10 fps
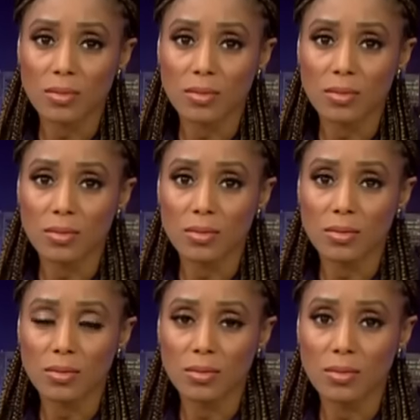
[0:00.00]

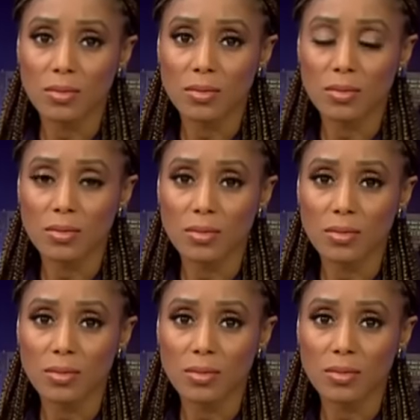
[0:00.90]

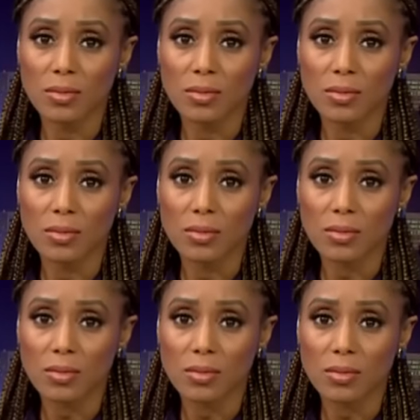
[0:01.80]

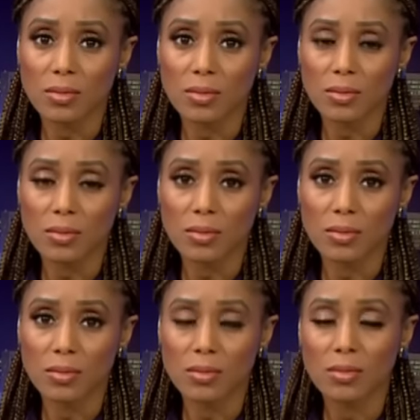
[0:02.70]

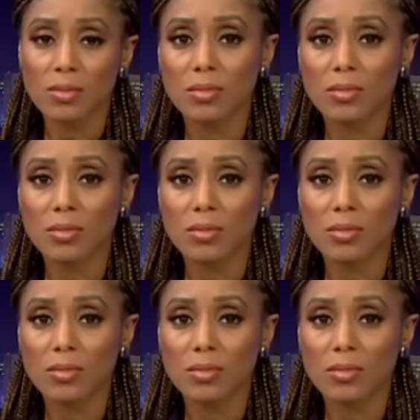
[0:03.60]
(not speaking)